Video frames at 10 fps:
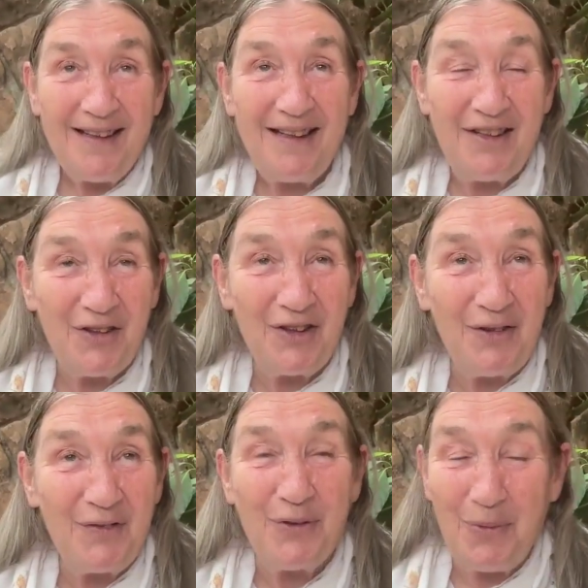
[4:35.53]
he took
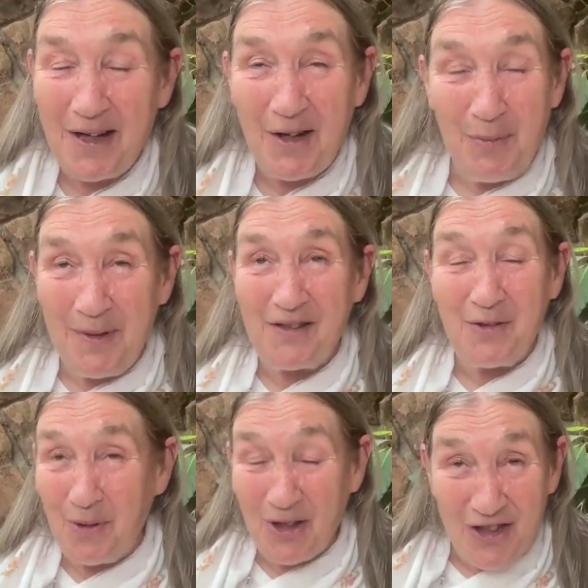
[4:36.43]
off to Wyoming
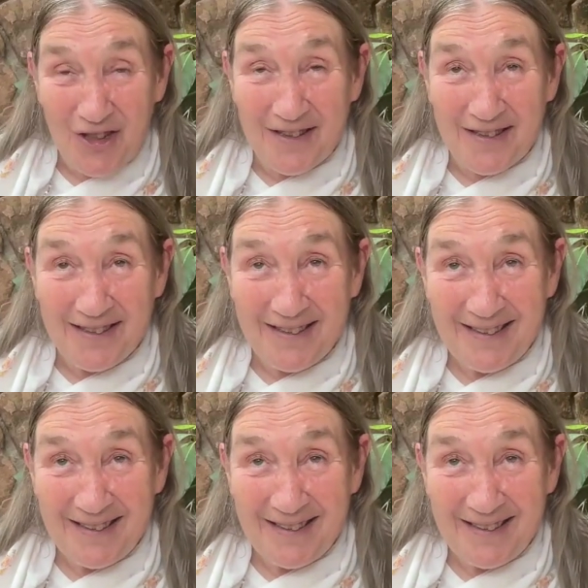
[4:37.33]
to watch it.